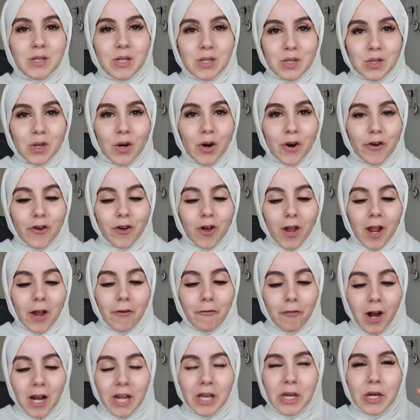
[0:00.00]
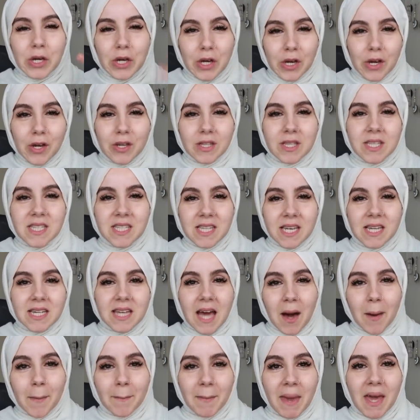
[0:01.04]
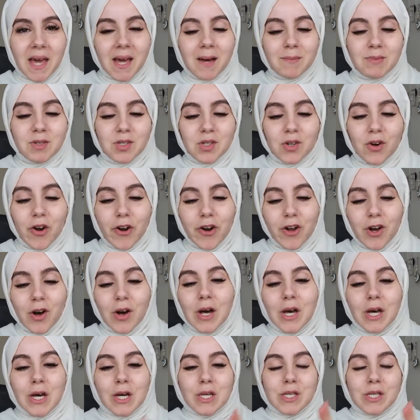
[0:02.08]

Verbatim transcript: tutorial, a really good sit-down makeup tutorial.